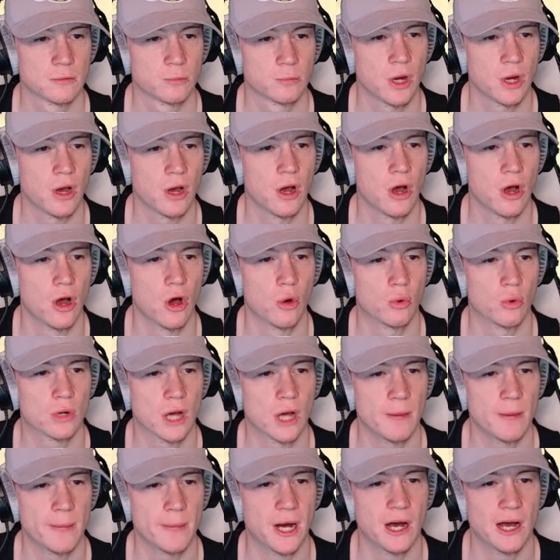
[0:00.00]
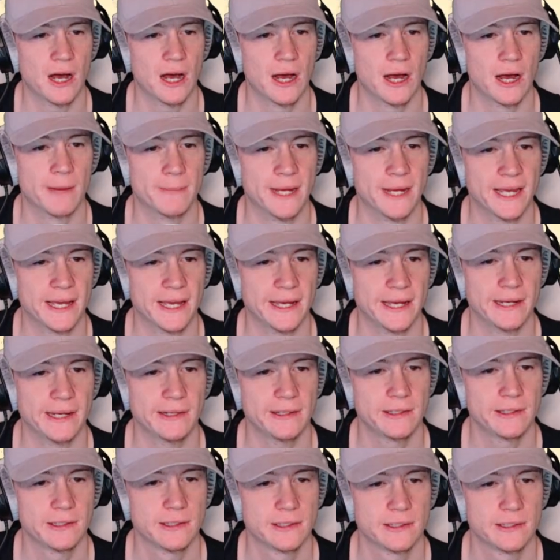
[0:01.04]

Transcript: Bro, come on, man.